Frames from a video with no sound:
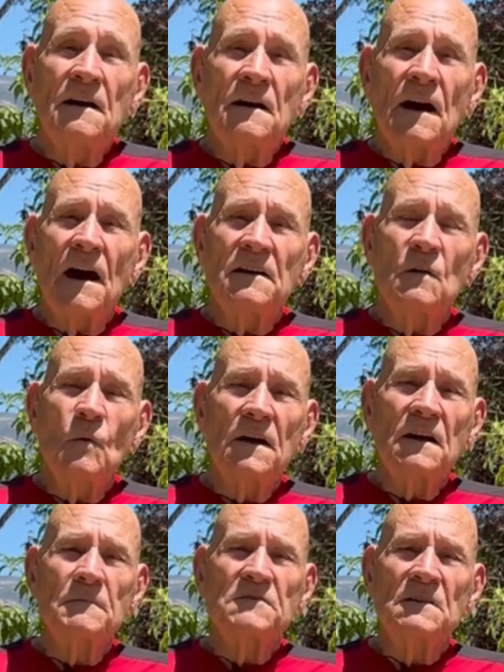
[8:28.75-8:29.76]
how you
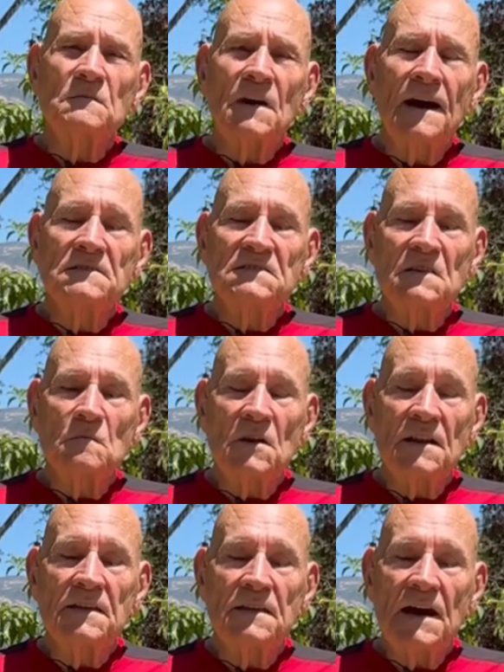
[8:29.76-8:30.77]
wake up sometimes in the
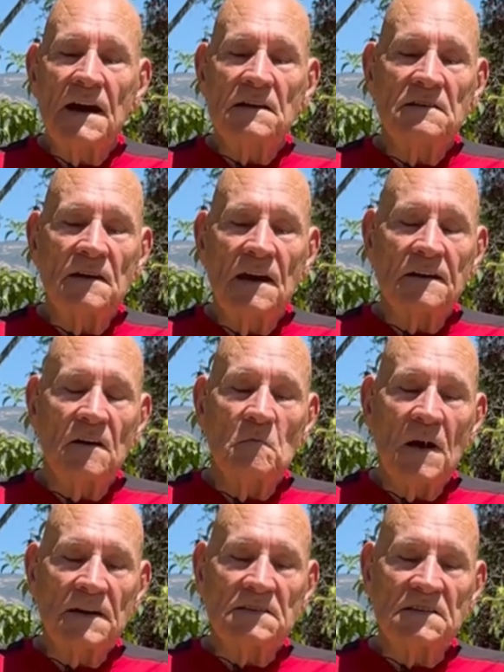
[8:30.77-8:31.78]
middle of the night and you can't go
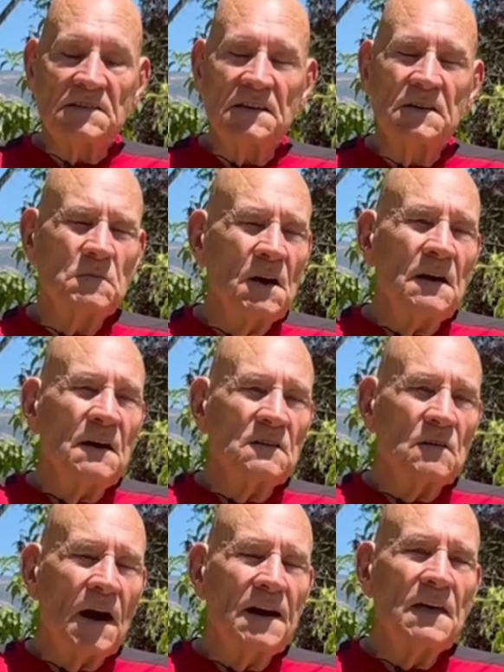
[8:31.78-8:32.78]
back to sleep.
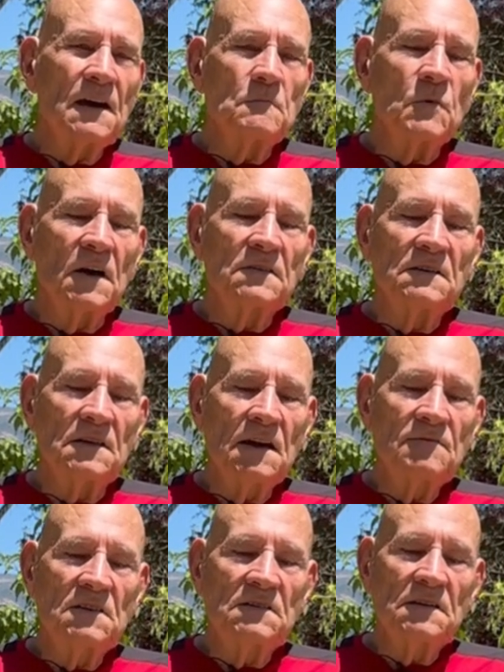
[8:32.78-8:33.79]
Try that breath. The
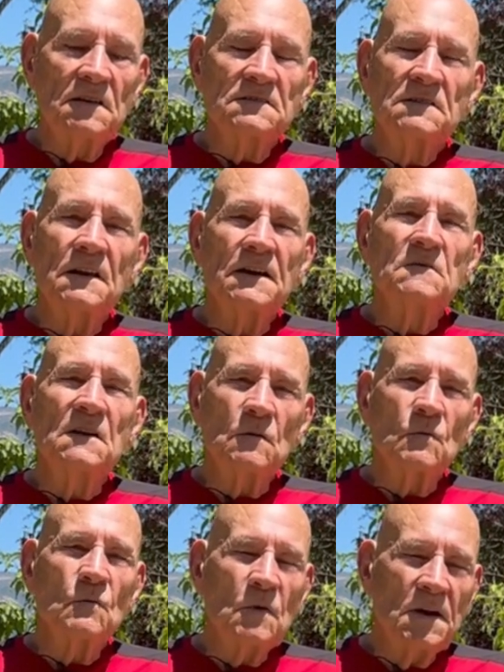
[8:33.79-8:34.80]
Navy SEALs claim that it
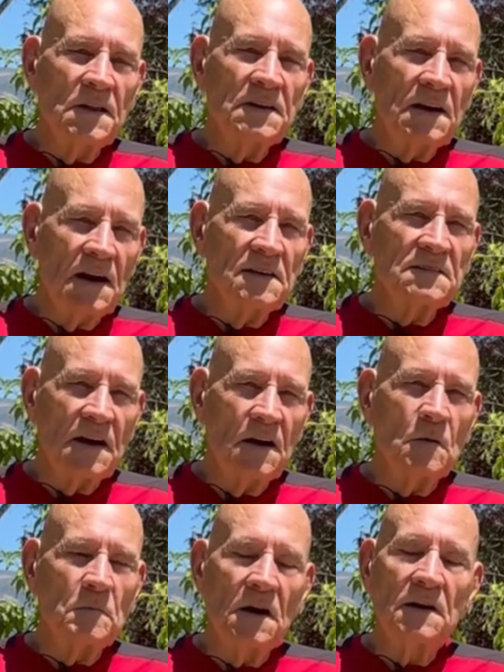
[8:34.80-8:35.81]
really does
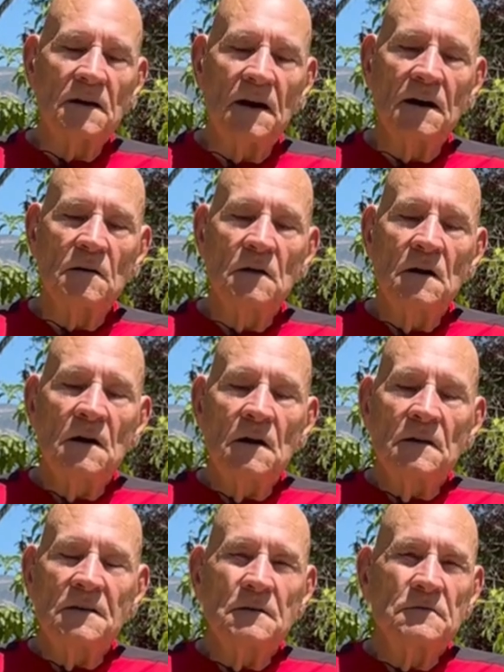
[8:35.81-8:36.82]
help
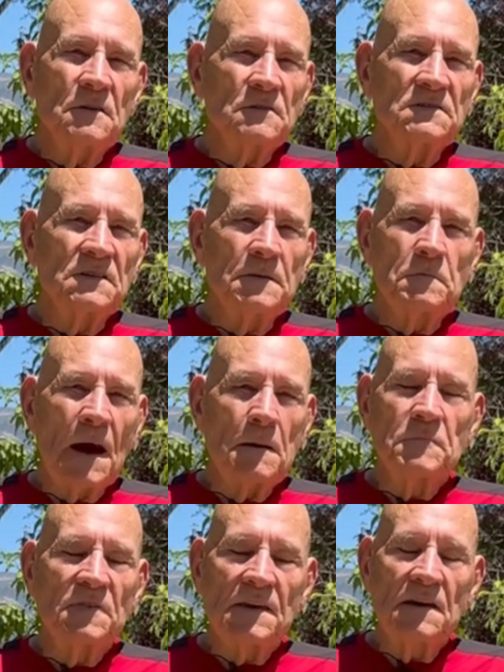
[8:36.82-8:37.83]
their sleep
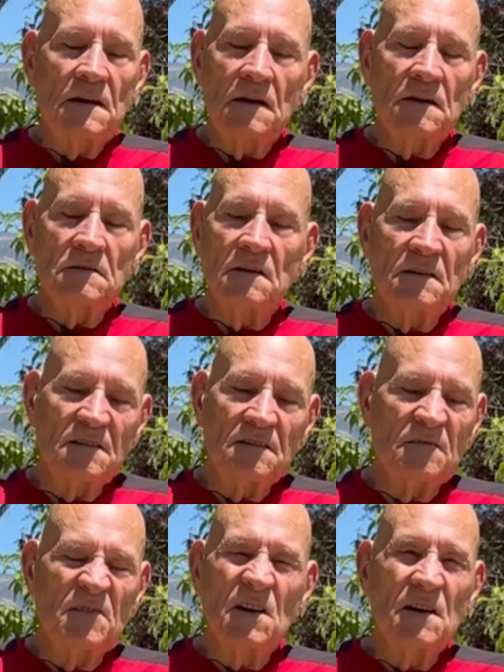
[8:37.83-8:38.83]
apathy and
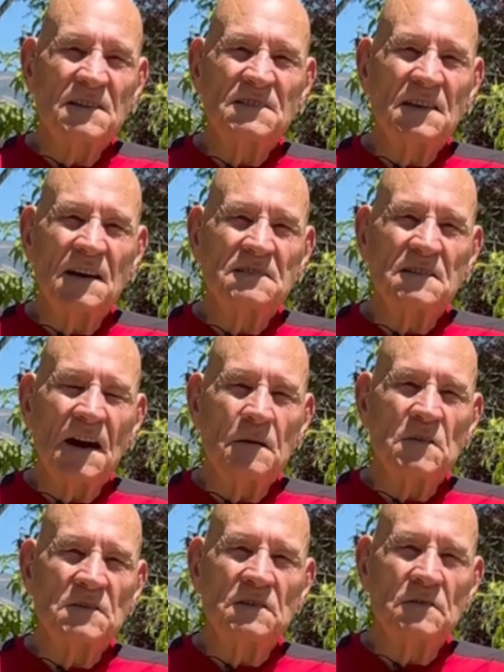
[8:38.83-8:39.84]
the various things that
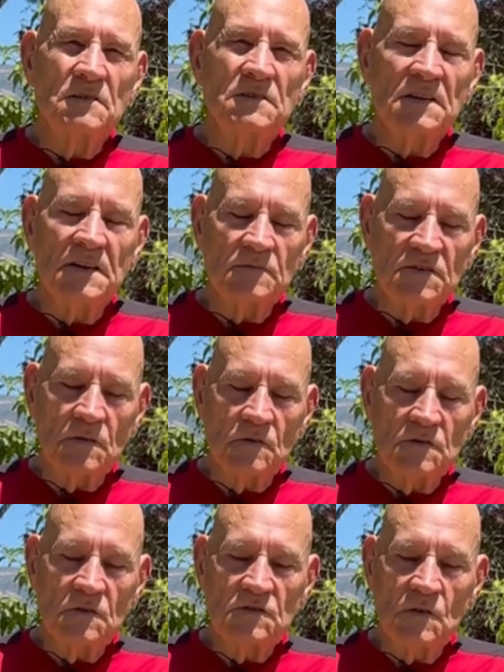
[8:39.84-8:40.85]
happens to their sleep. So
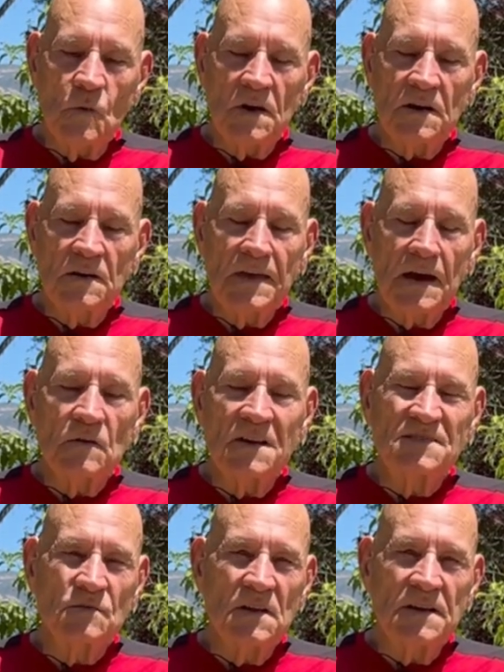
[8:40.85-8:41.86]
work on that one.
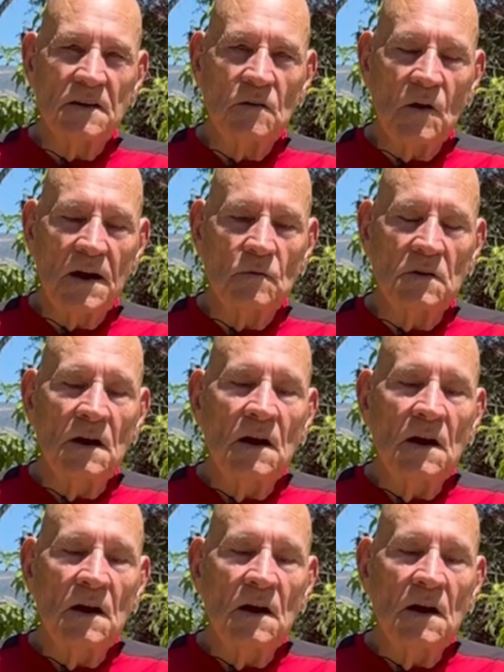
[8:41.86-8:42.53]
It's really a great one